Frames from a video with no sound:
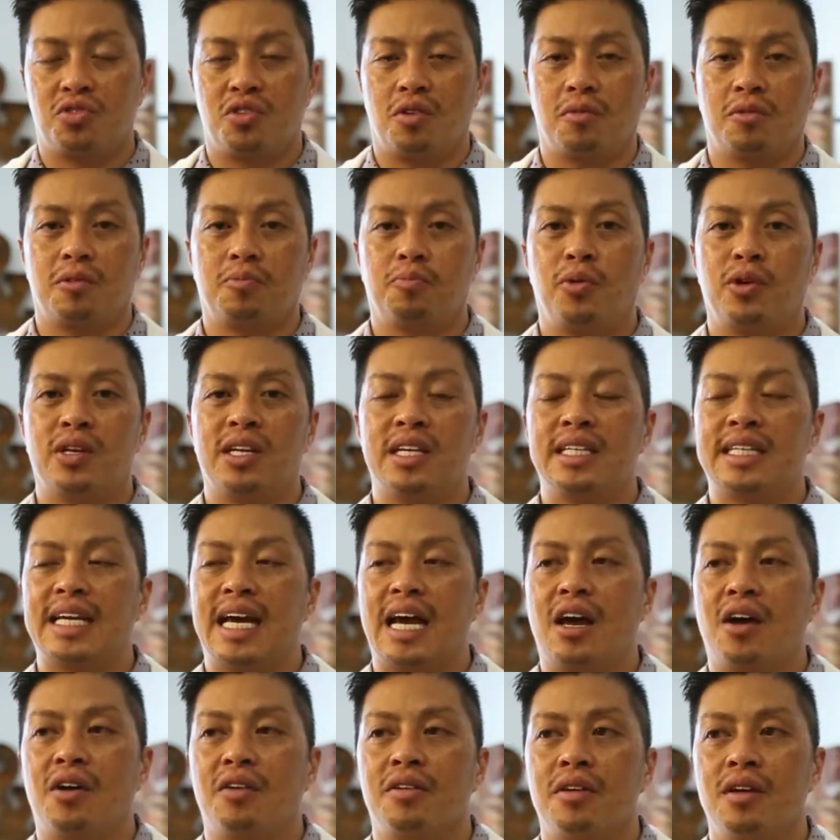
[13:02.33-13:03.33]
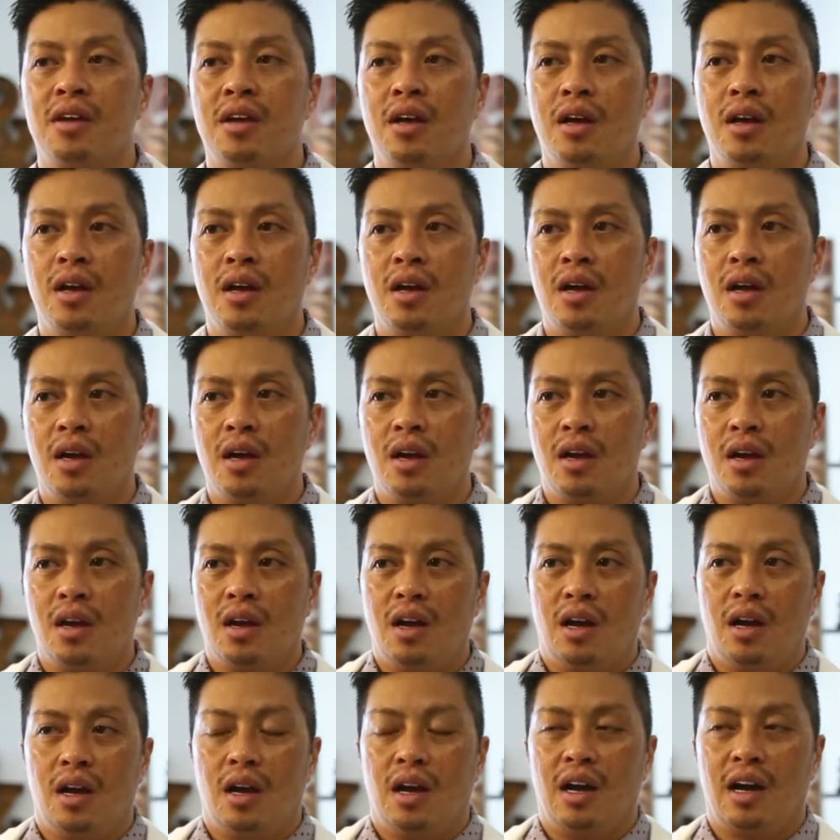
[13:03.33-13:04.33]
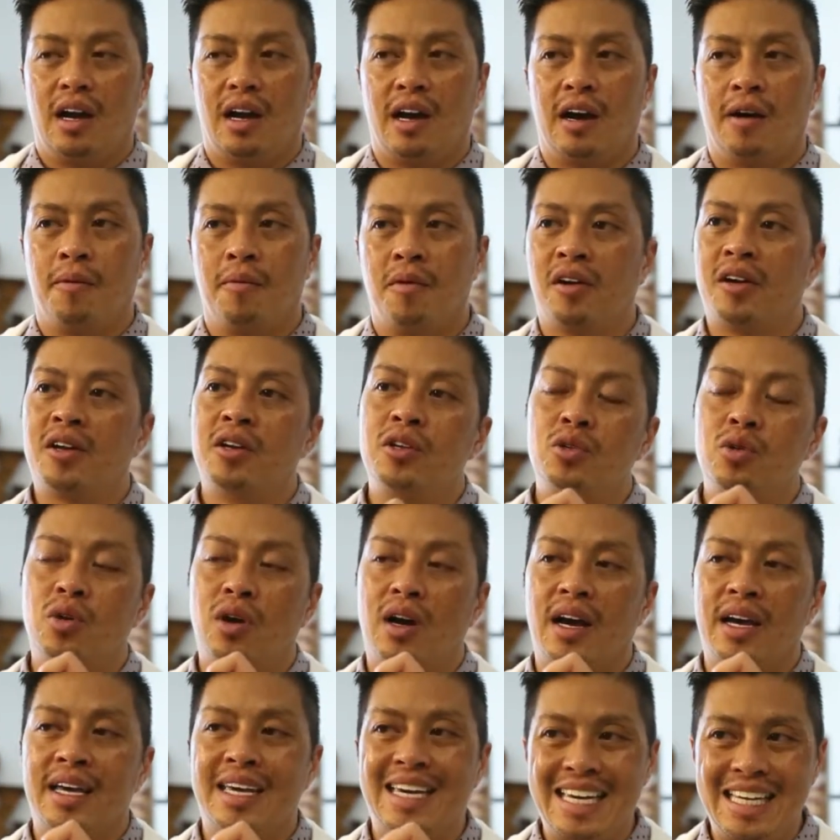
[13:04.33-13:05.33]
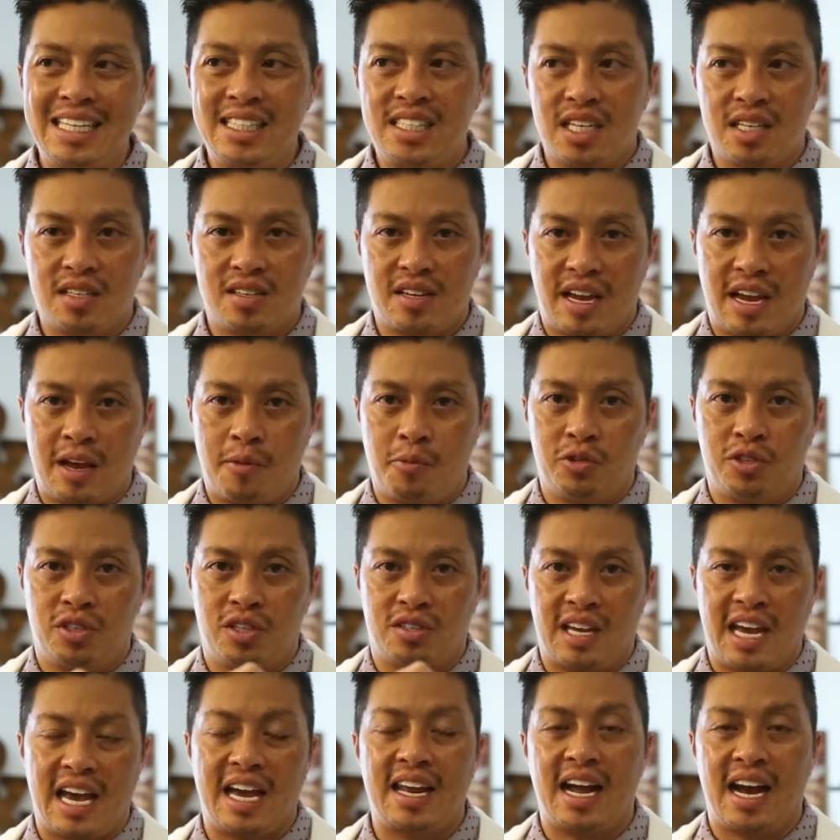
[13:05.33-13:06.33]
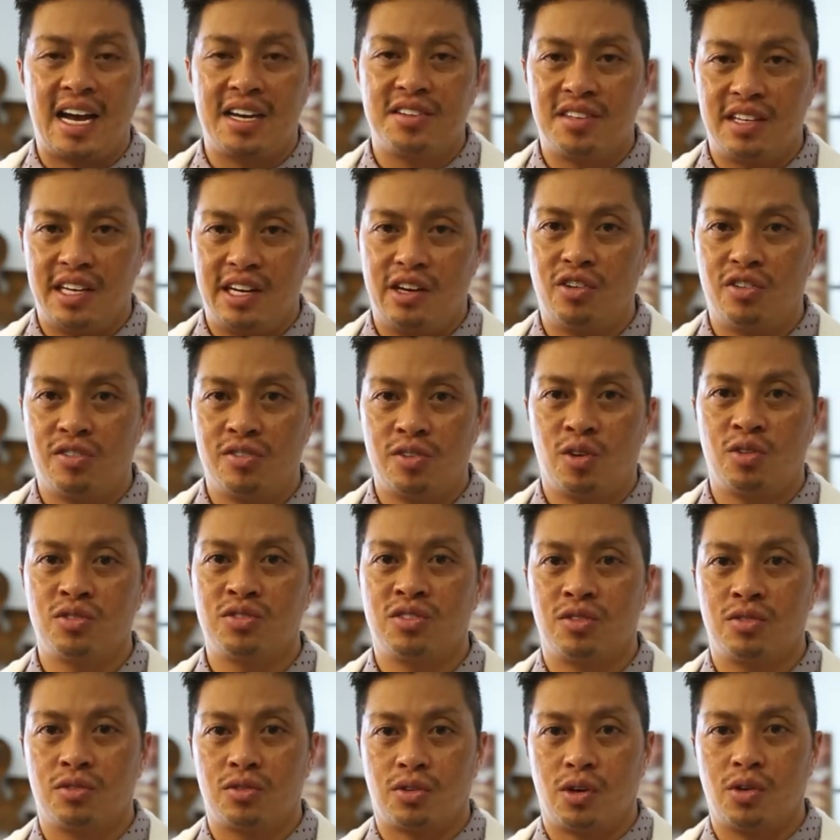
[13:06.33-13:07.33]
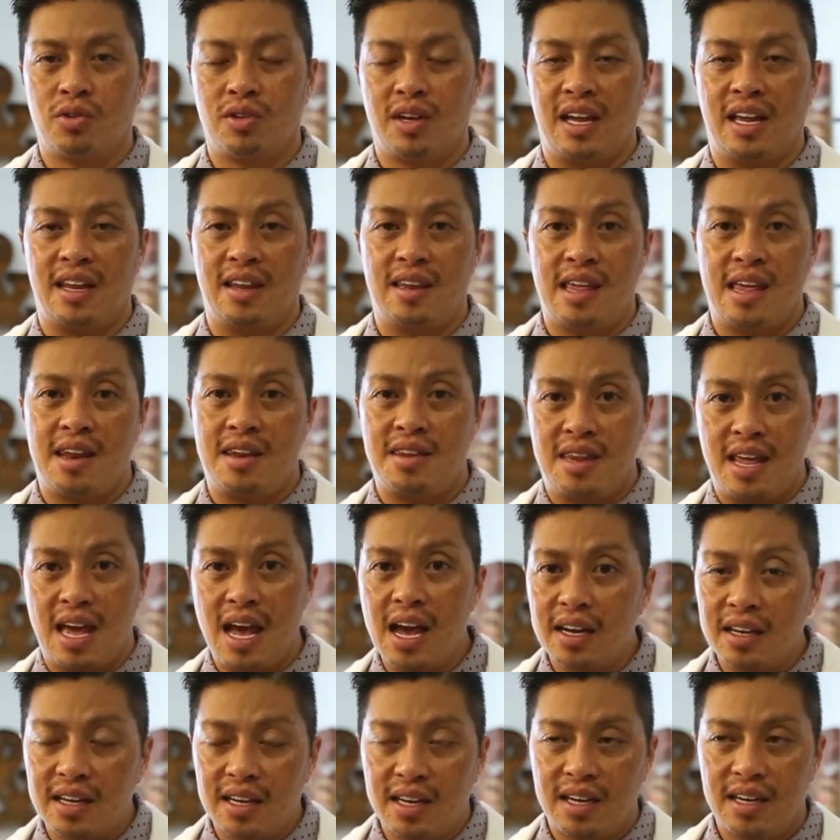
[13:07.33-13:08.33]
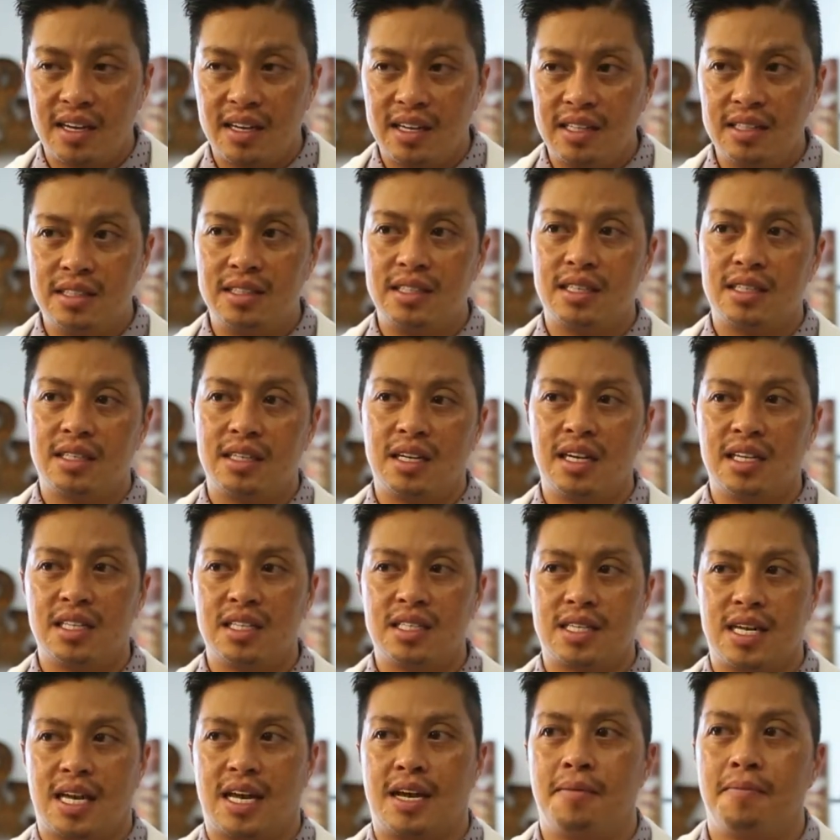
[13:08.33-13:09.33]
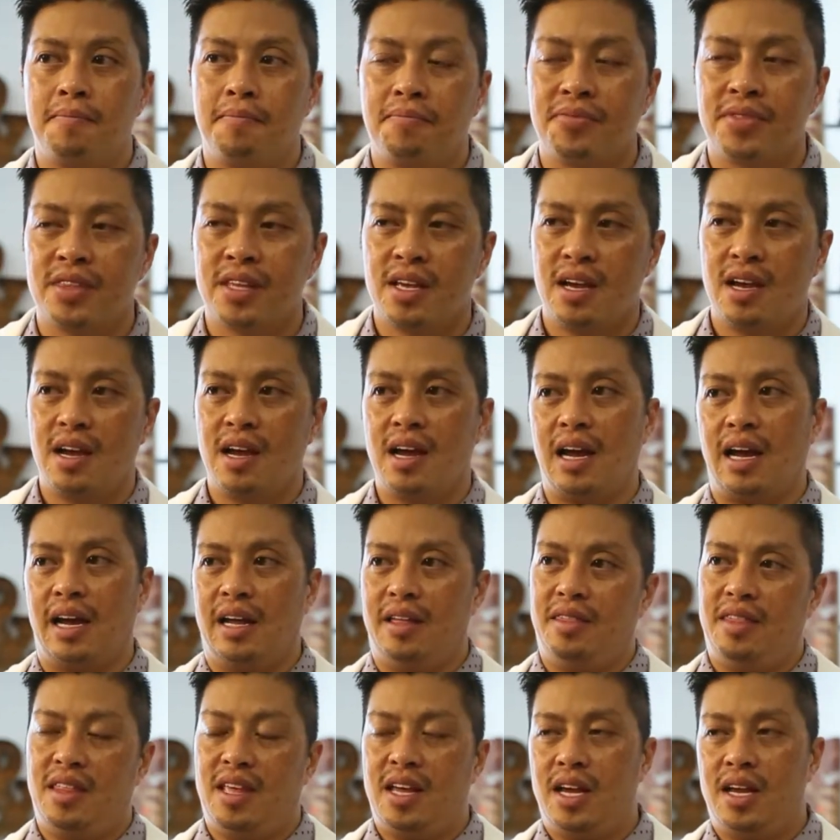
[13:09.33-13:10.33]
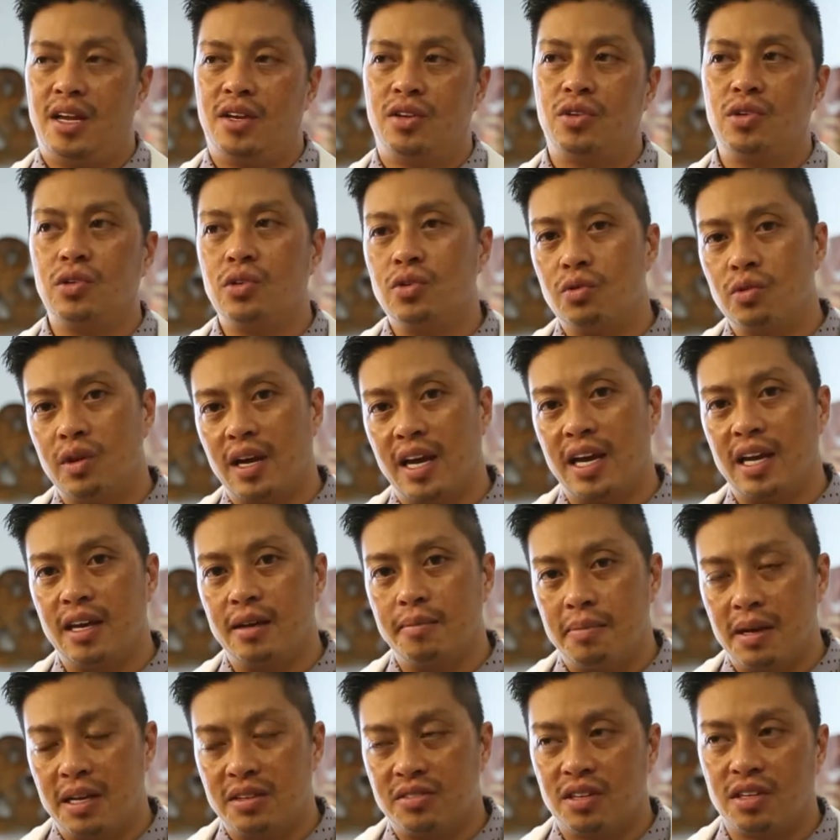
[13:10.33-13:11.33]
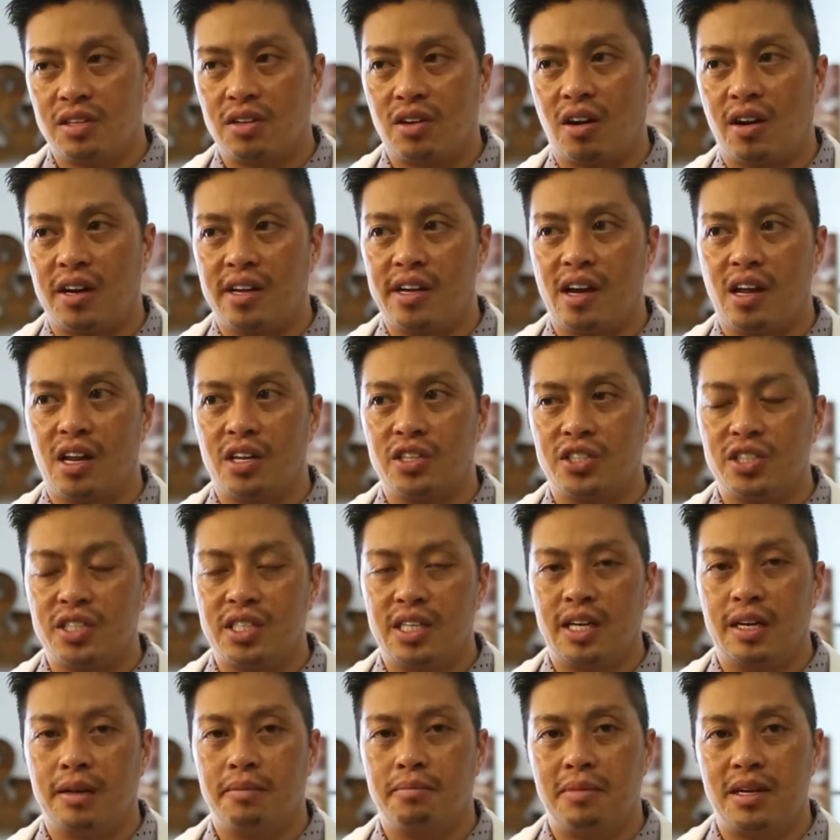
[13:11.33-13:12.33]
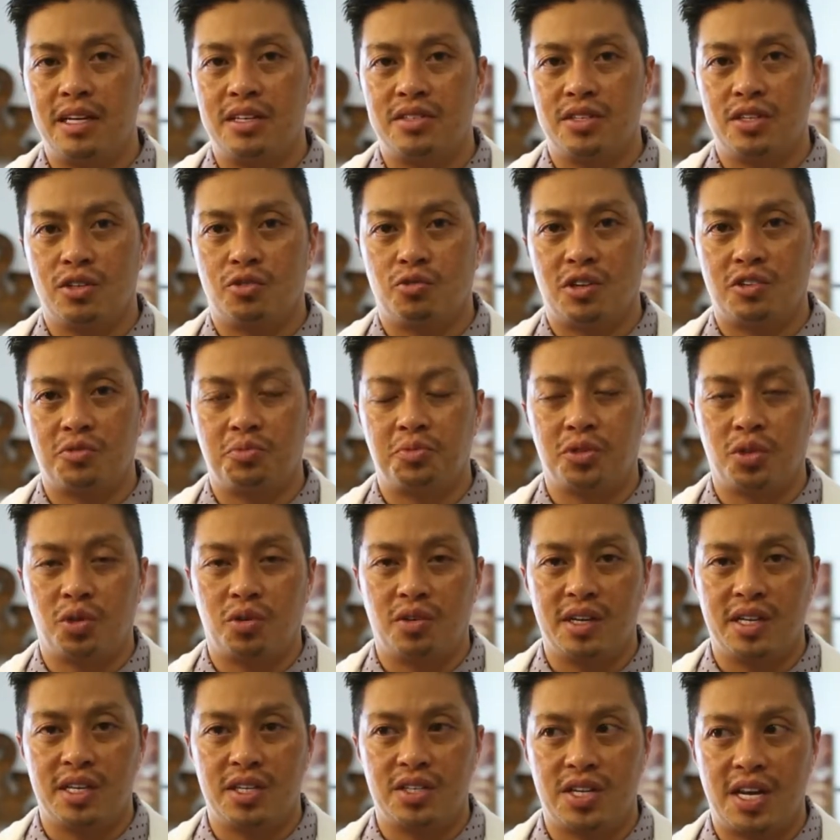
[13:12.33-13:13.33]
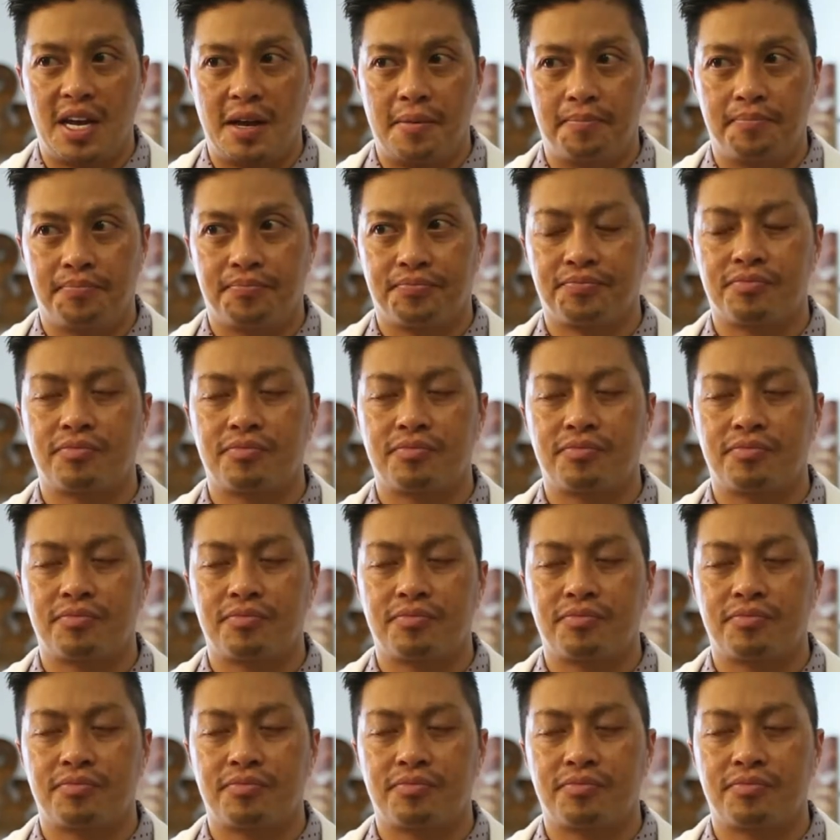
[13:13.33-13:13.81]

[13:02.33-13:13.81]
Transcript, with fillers: So I'm putting down um, I'm going to do a HEENT exam, which is head, eyes, ears, nose, and throat, and then neck, HEENTIN exam, and then do a basic cardiology and basic respiratory exam.